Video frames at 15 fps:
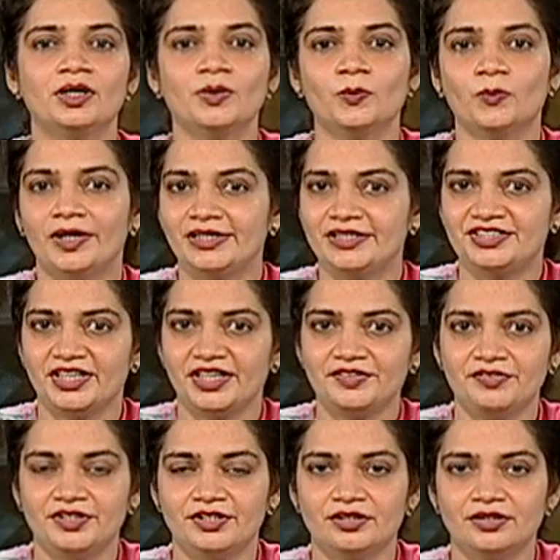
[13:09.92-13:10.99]
while
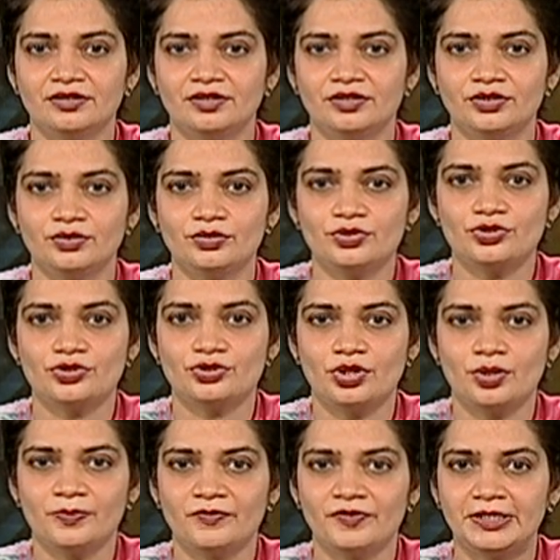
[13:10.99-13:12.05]
driving, you
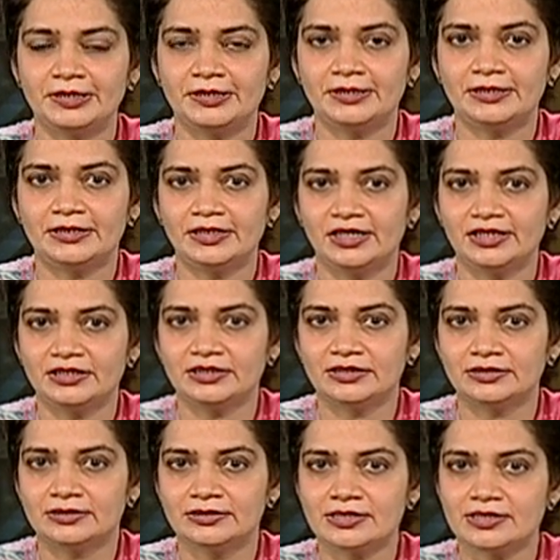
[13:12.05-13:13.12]
stop when the light
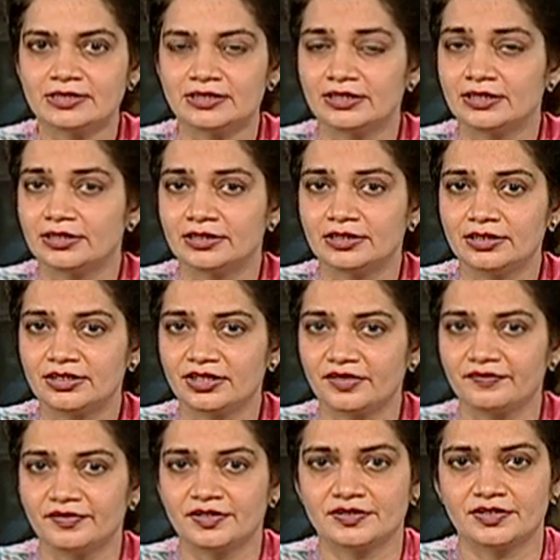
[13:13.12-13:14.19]
turns red at the
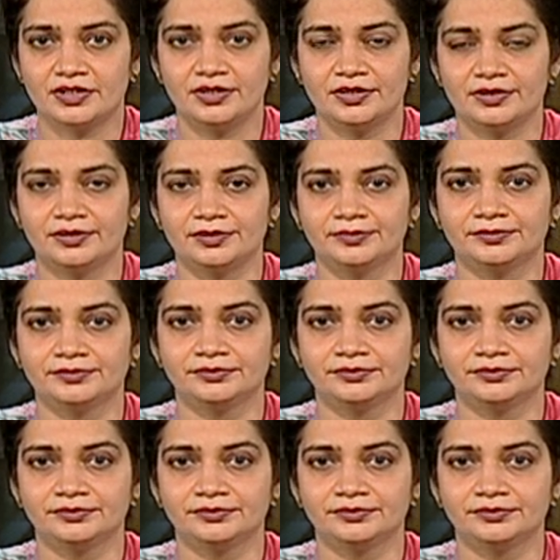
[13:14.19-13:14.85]
traffic signal.